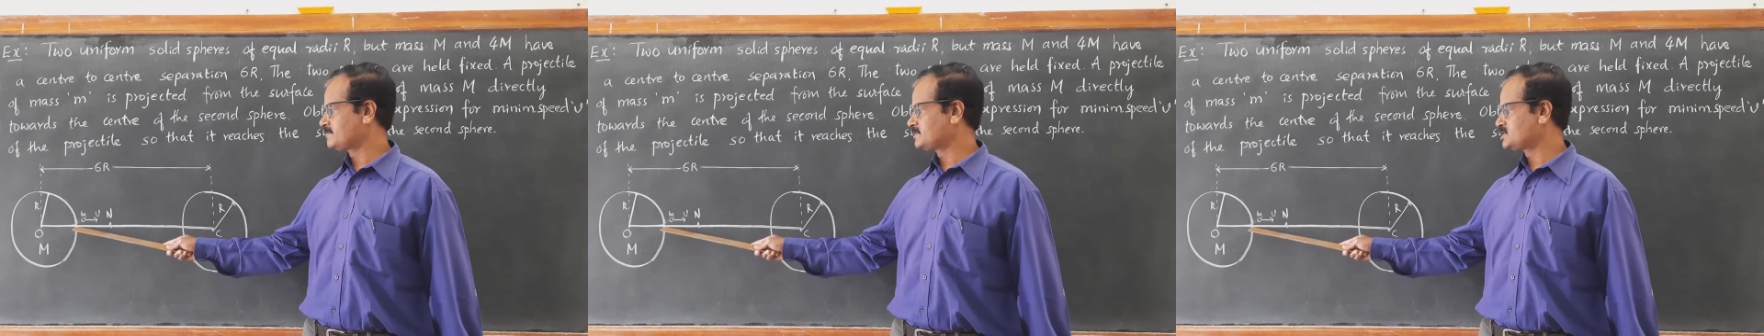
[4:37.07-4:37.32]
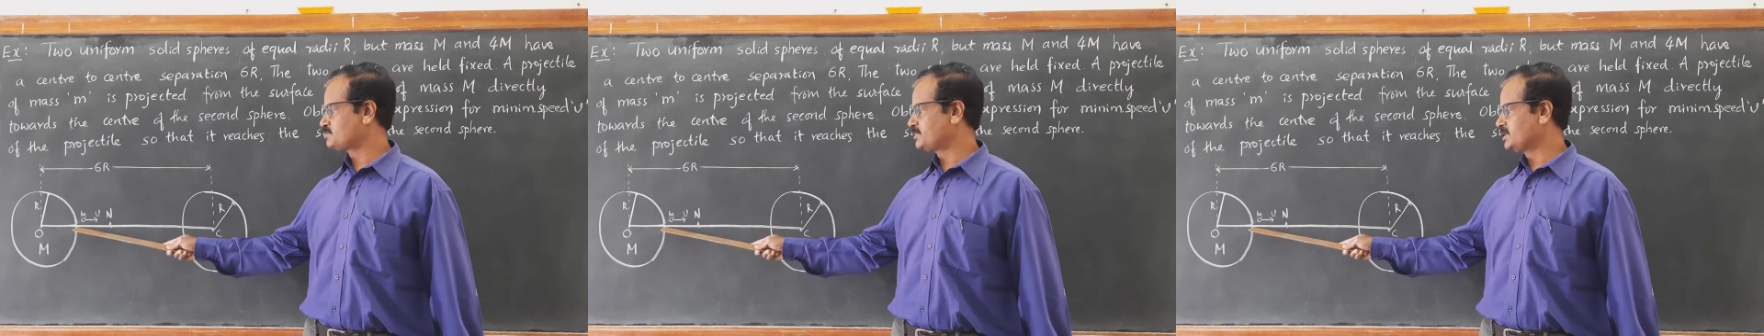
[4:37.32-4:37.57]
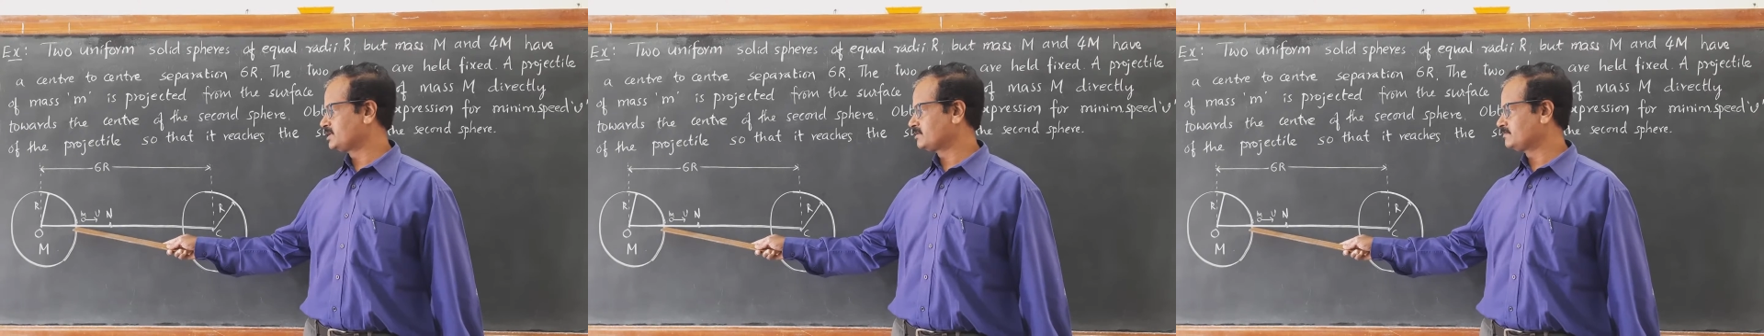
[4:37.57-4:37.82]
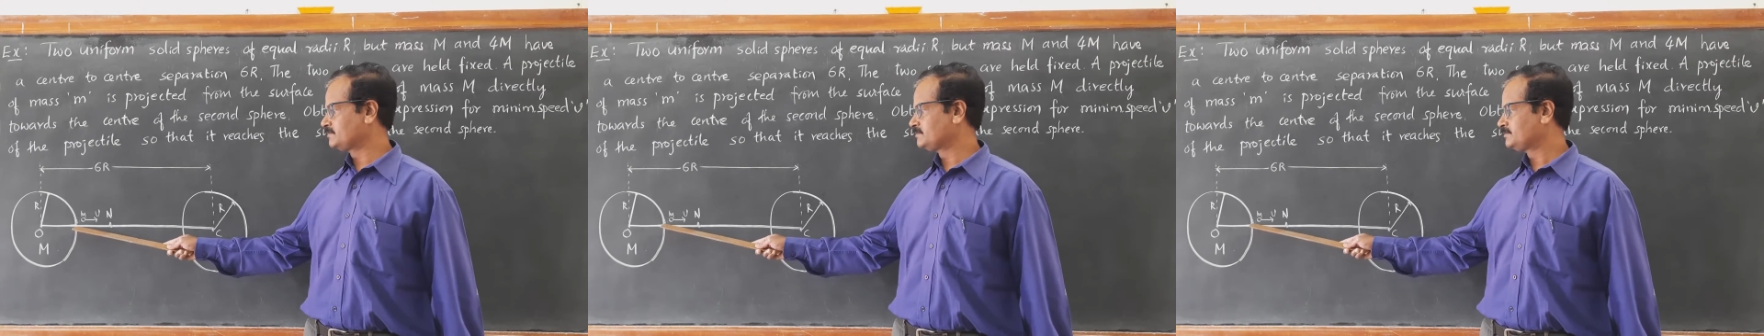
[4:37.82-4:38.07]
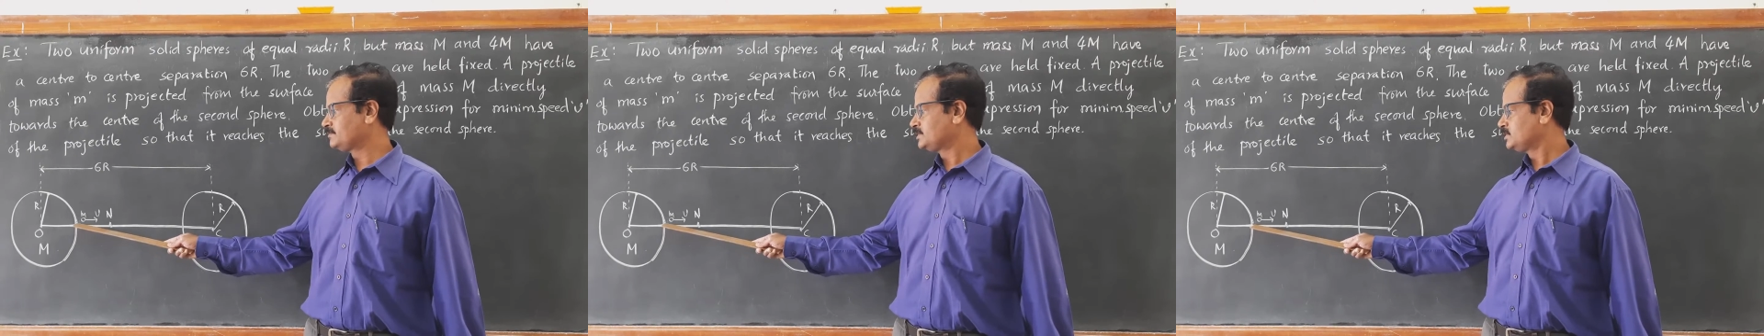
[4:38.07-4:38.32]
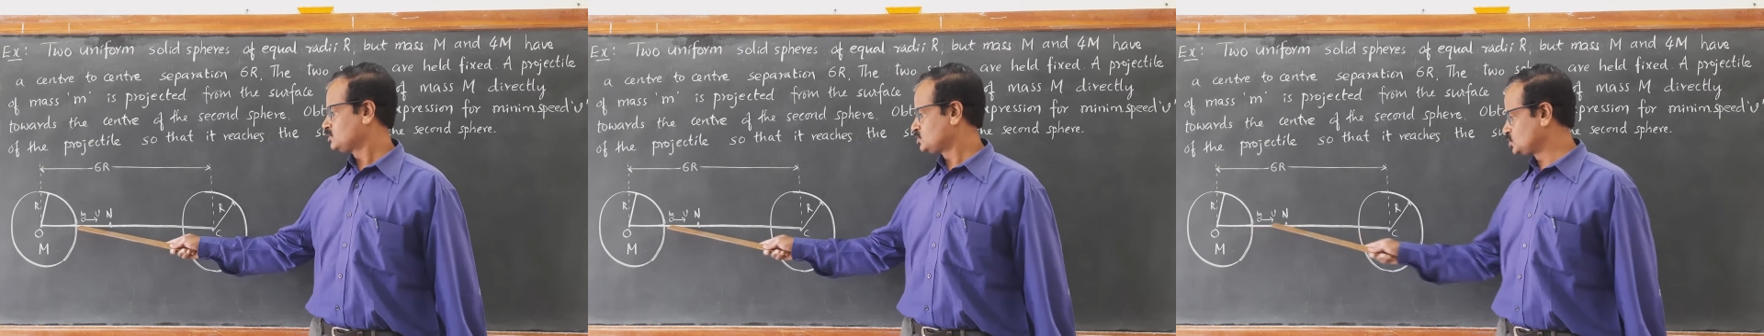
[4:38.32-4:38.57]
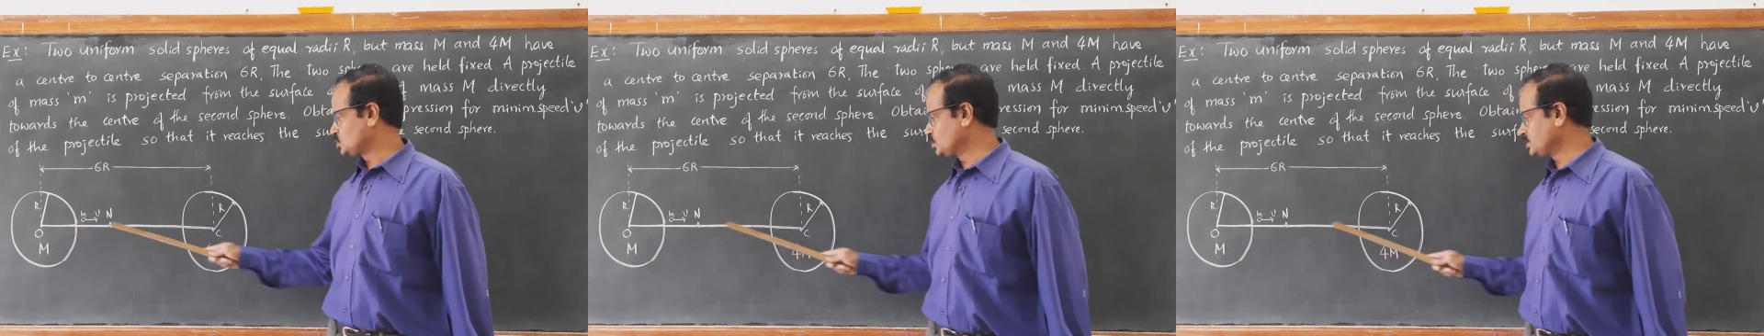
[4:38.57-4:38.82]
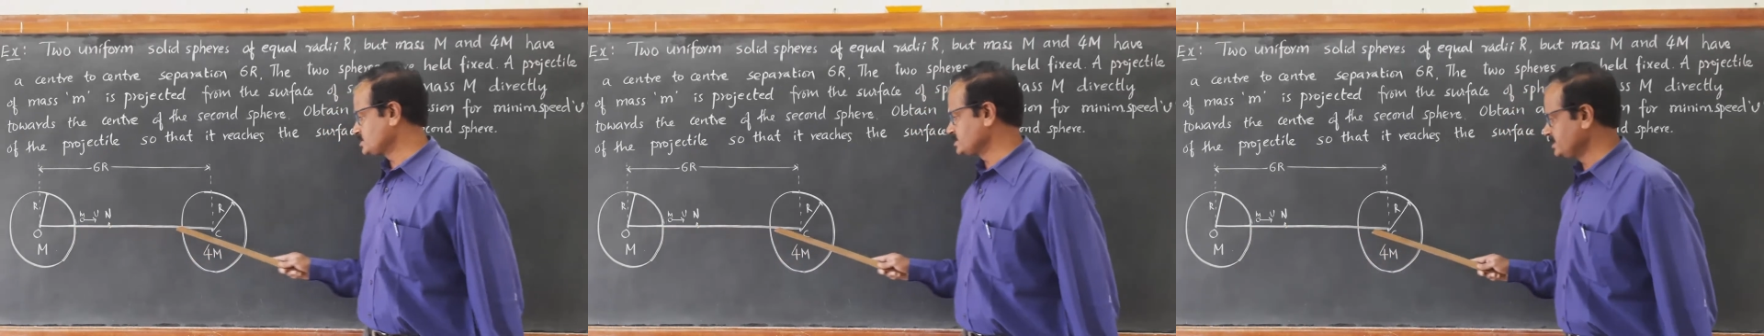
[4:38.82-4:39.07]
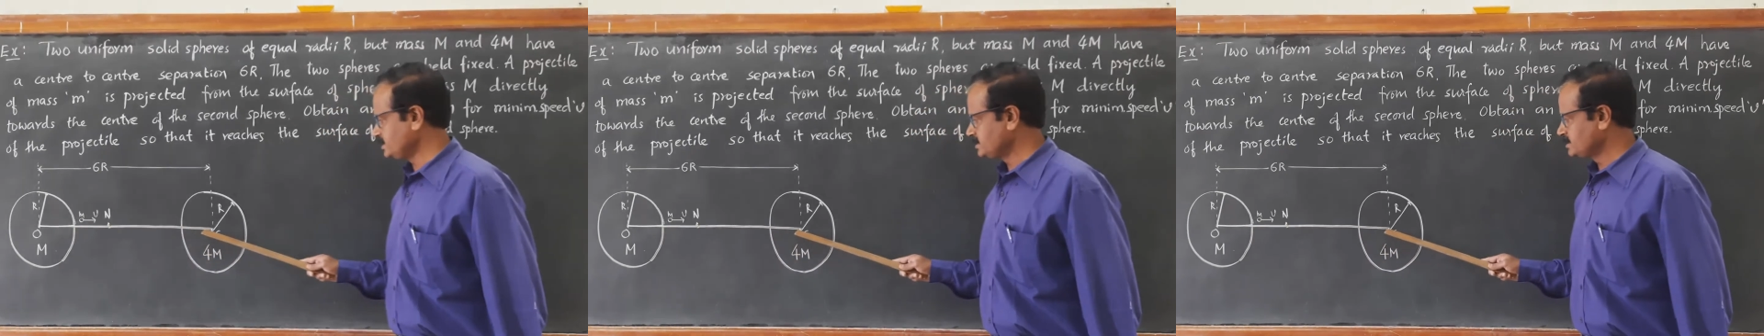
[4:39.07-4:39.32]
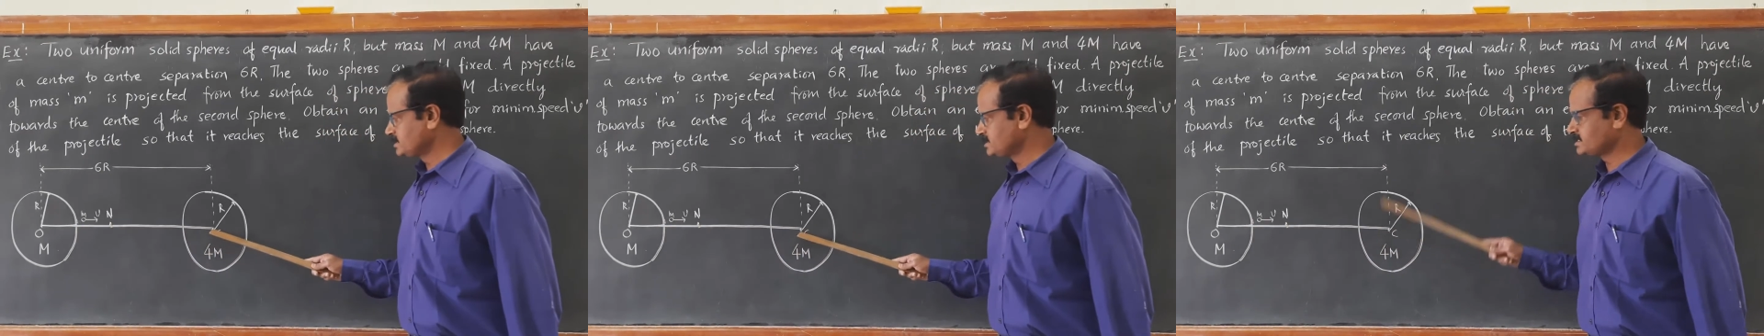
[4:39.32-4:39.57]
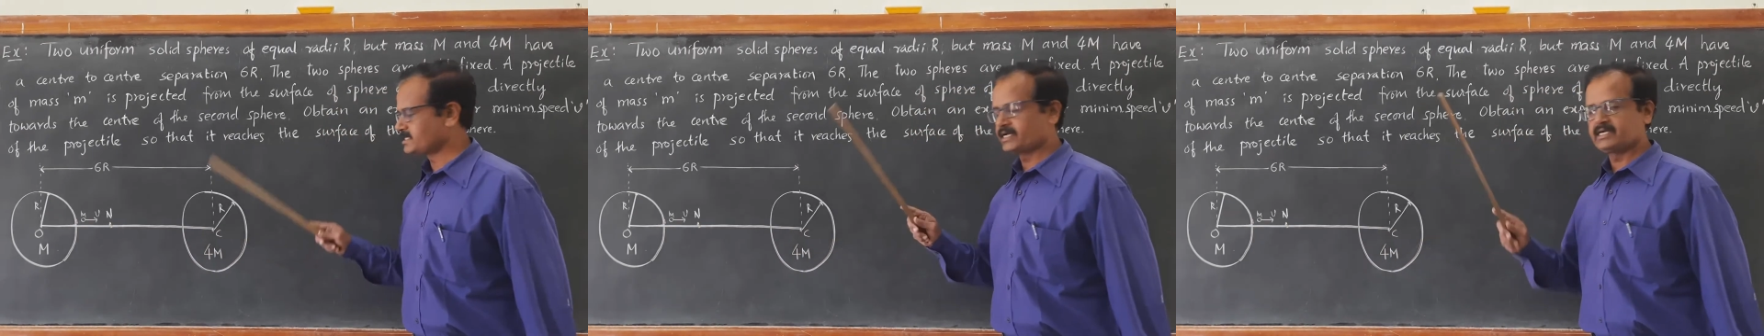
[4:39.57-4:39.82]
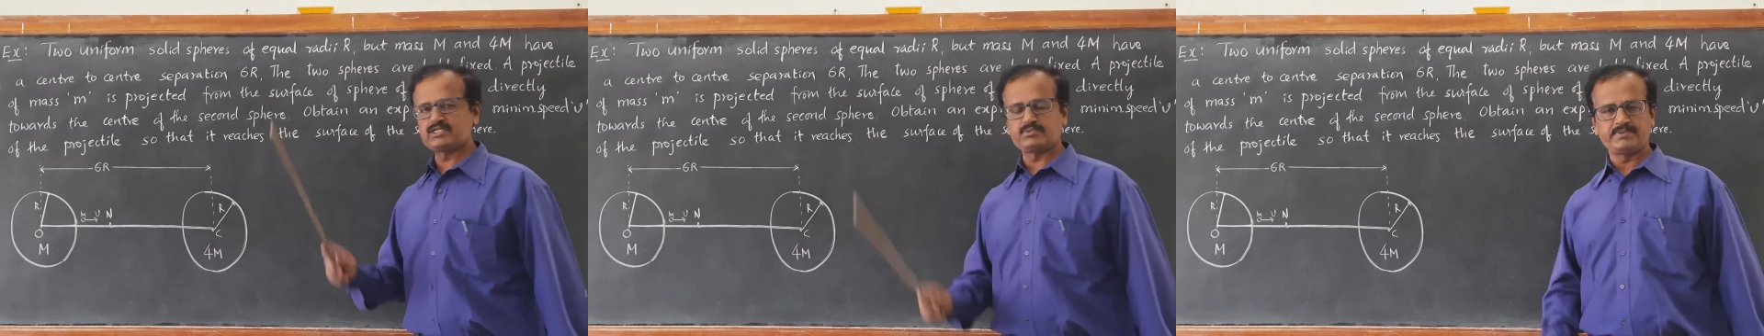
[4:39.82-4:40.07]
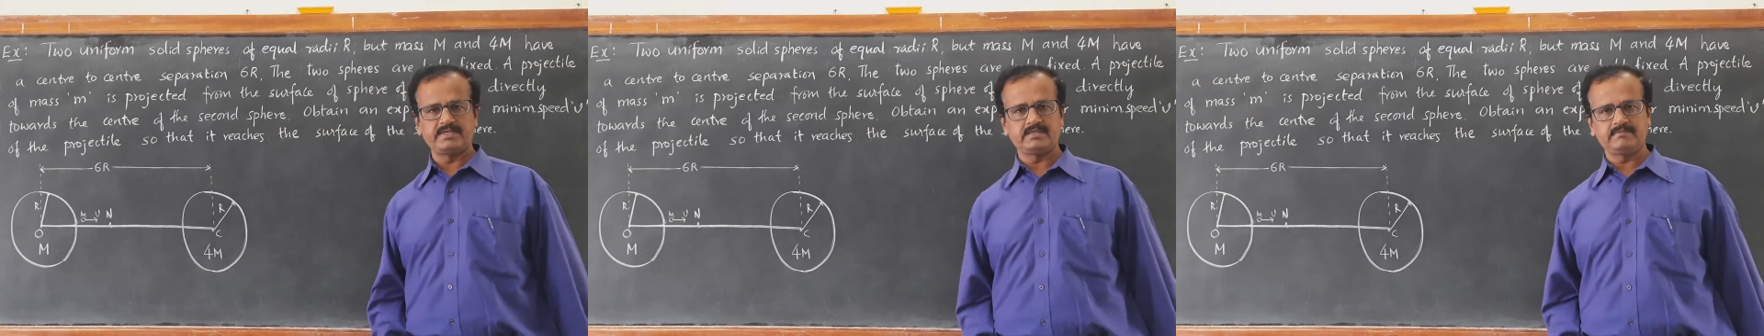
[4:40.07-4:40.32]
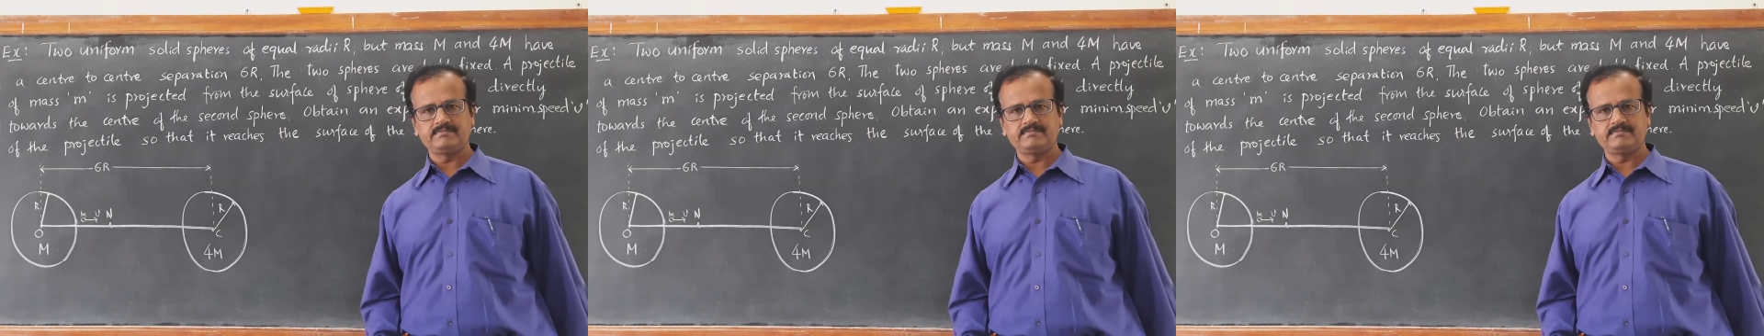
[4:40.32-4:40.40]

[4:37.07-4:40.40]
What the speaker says: sphere towards the second sphere.